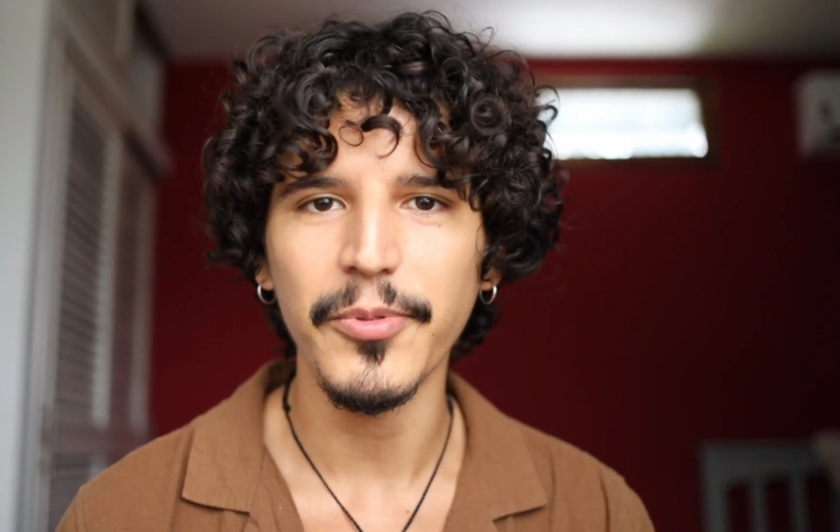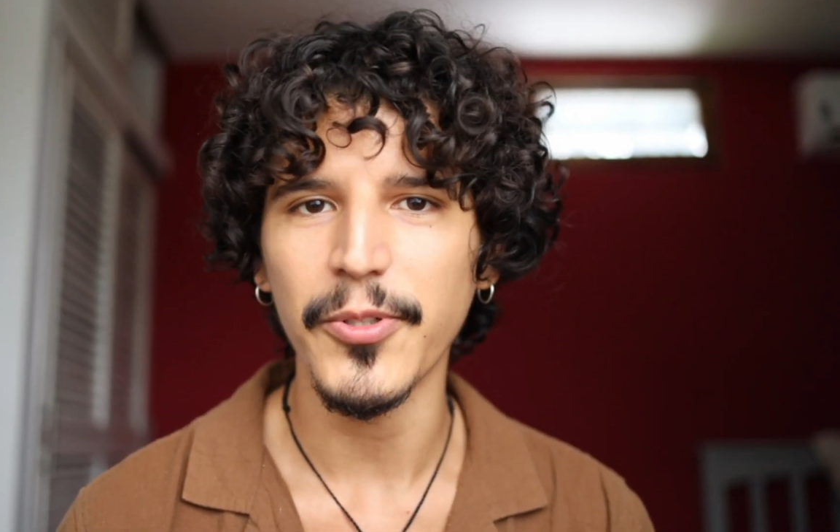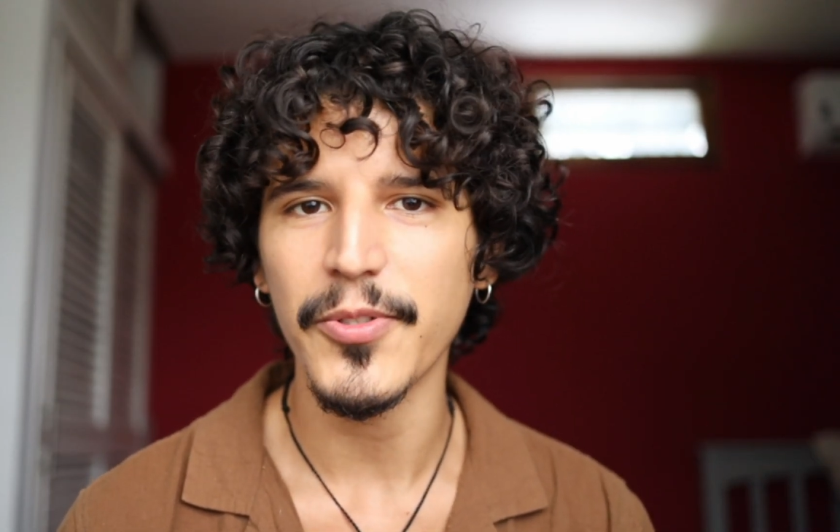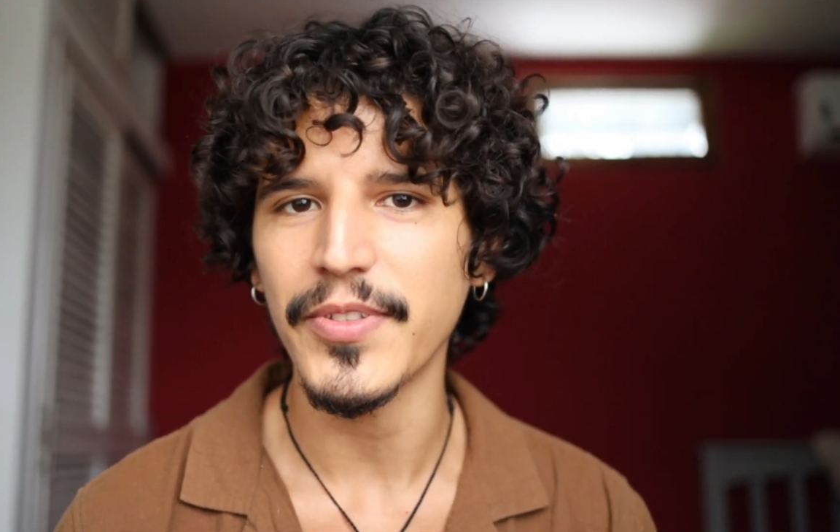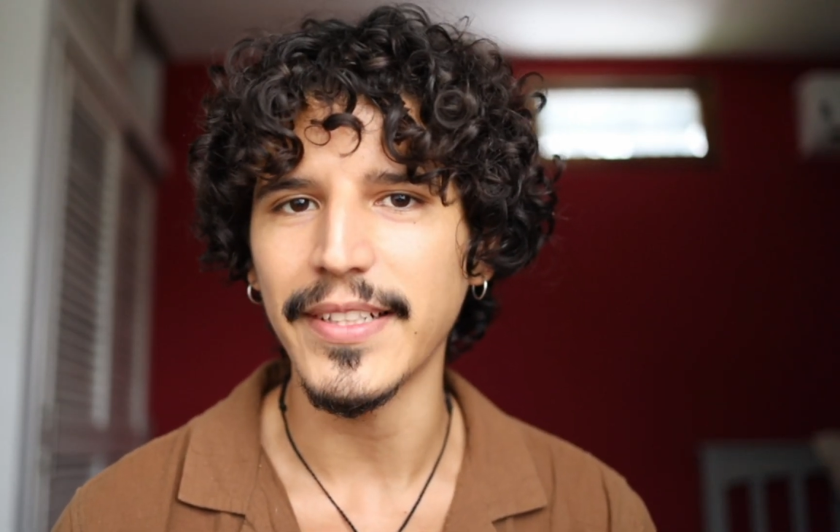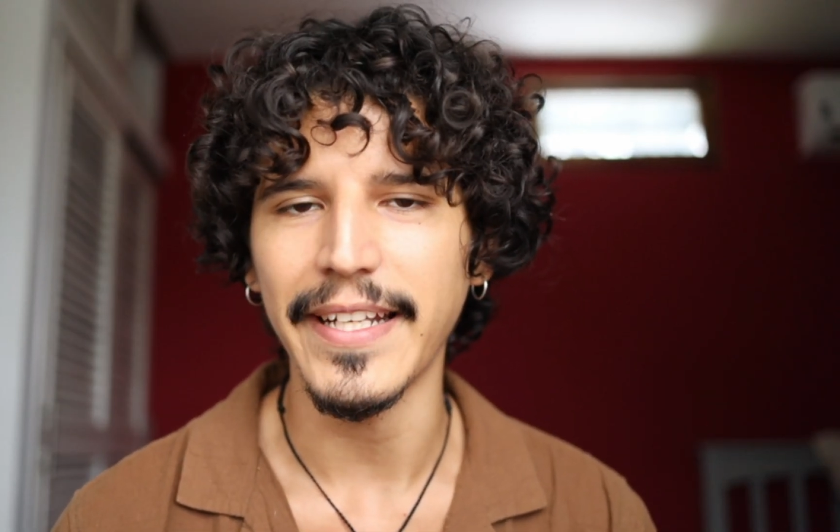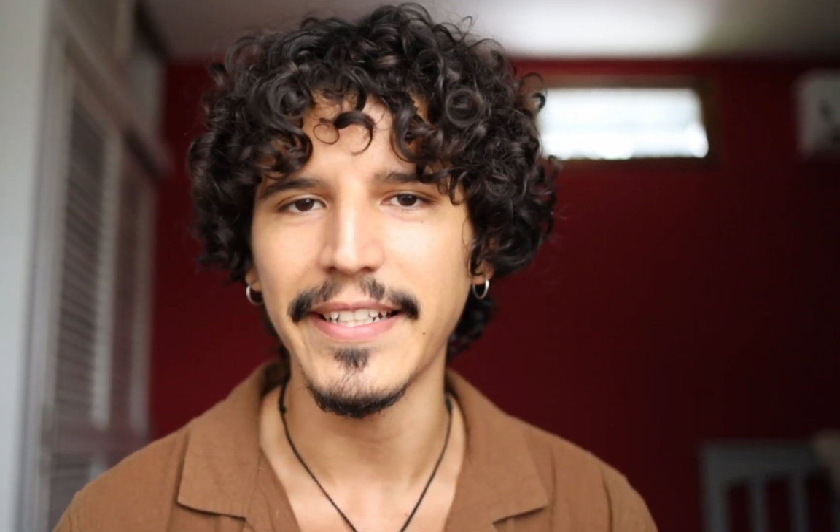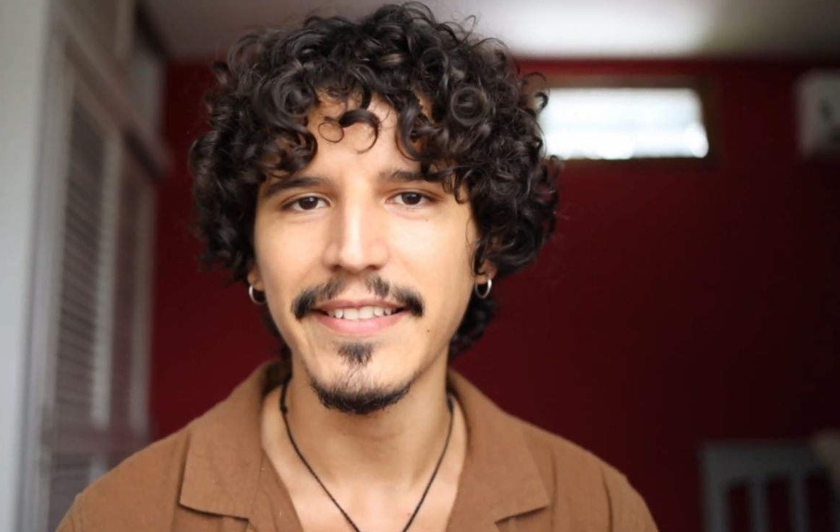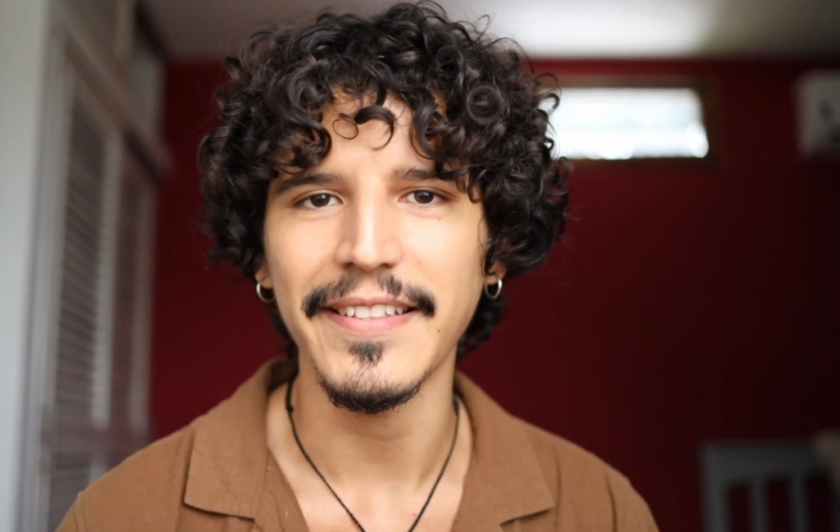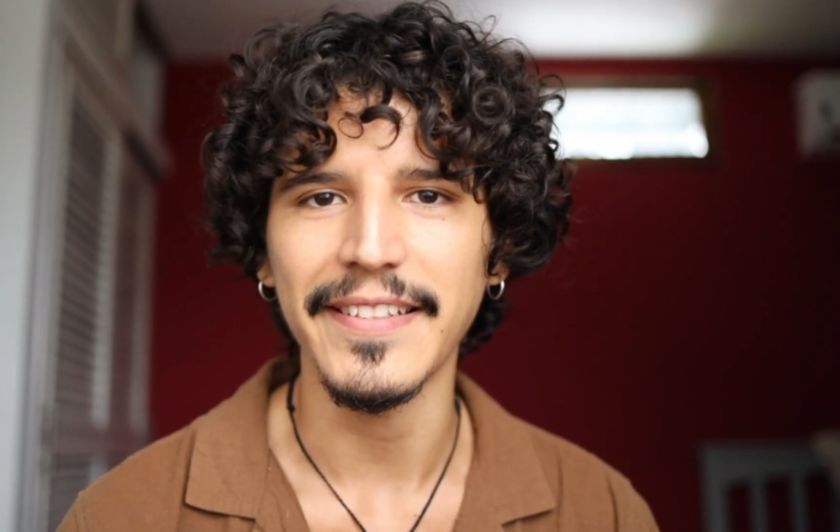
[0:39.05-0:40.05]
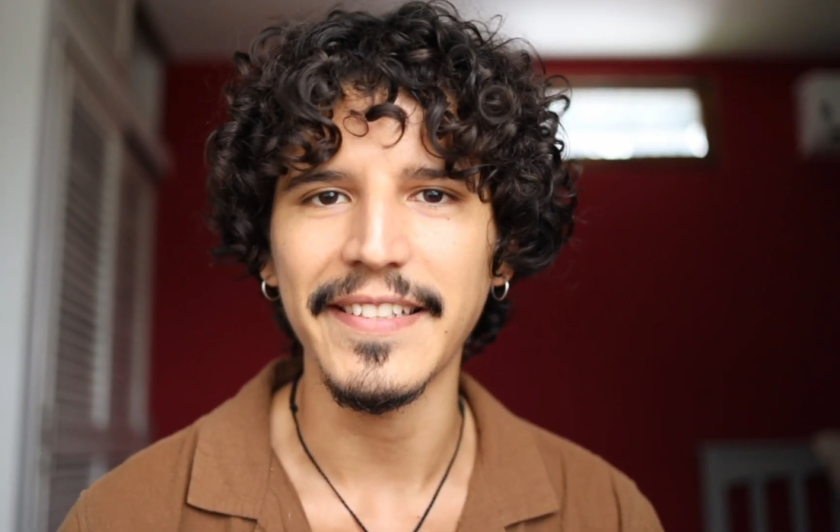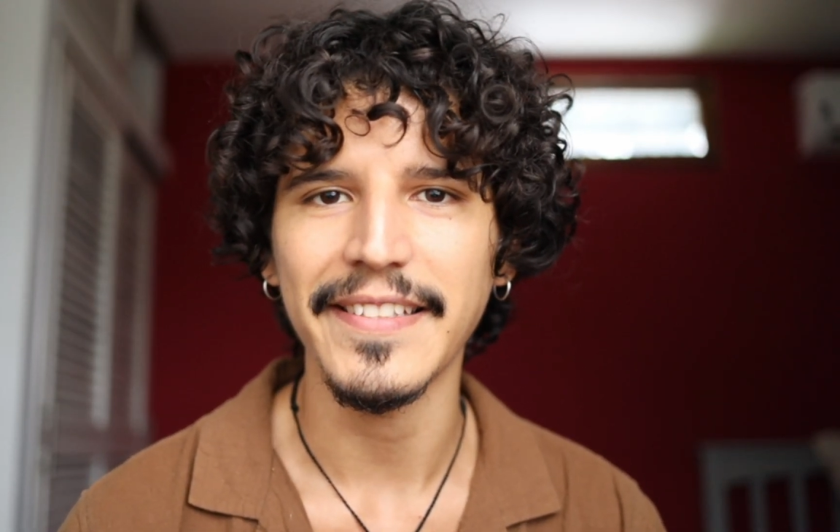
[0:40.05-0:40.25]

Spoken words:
portrait lighting techniques.